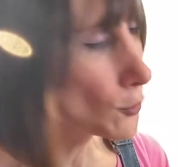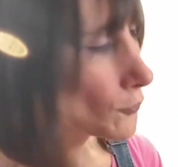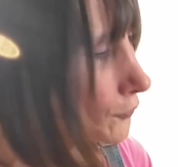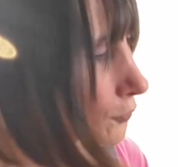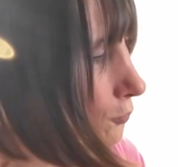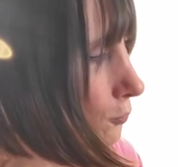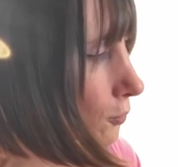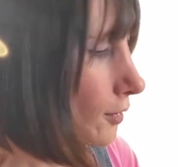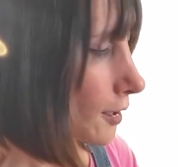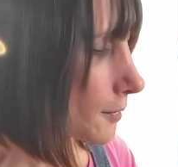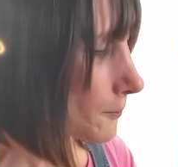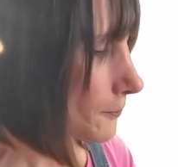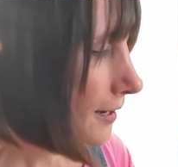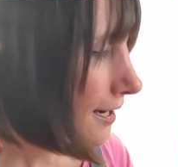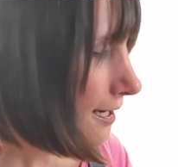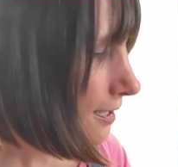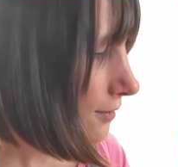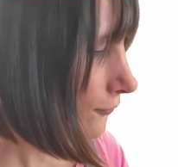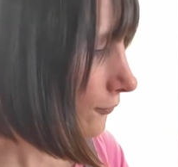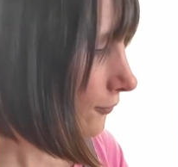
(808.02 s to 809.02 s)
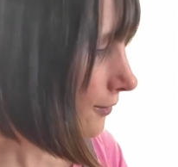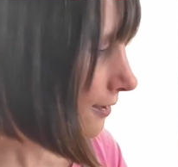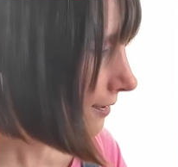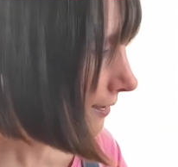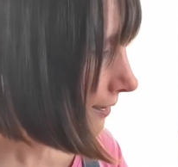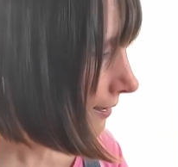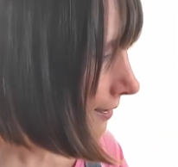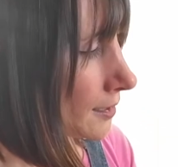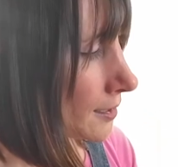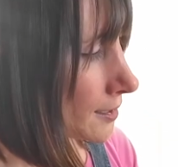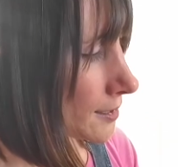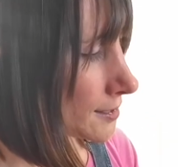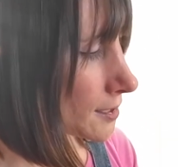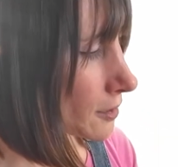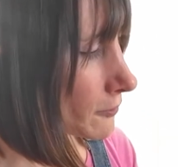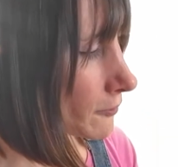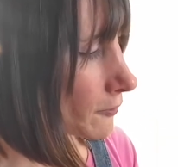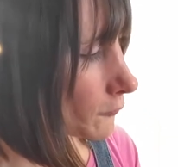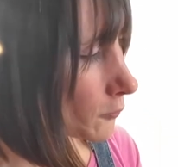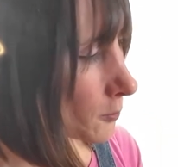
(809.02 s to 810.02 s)
for what I paid for it.
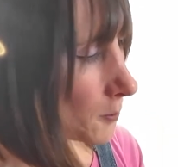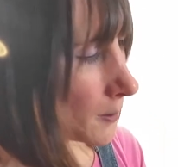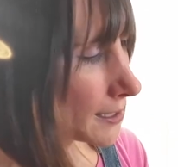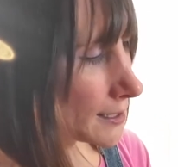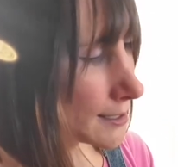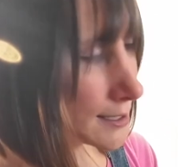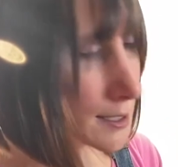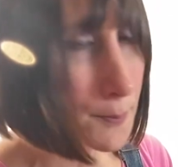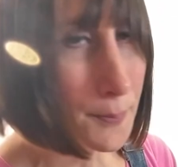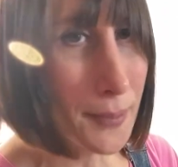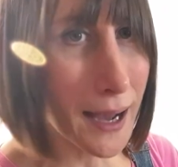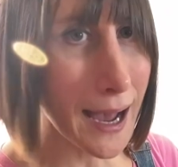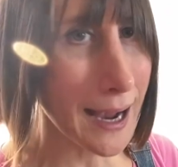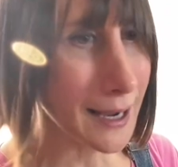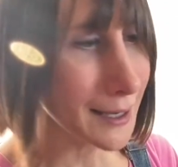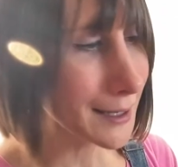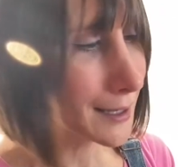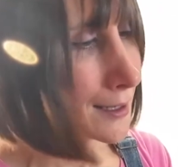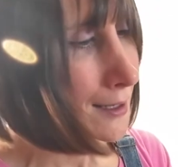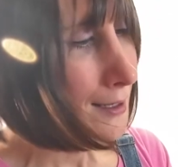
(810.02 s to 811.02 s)
So I've replaced the back